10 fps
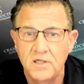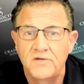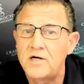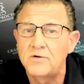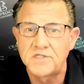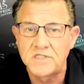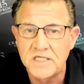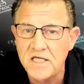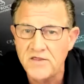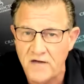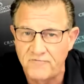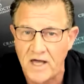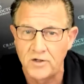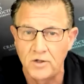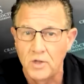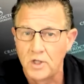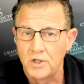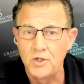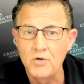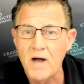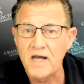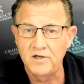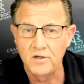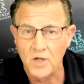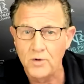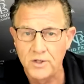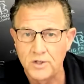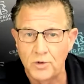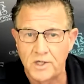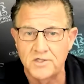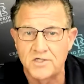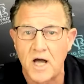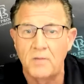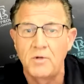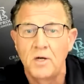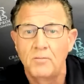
They don't see that value. You might know you do a good job,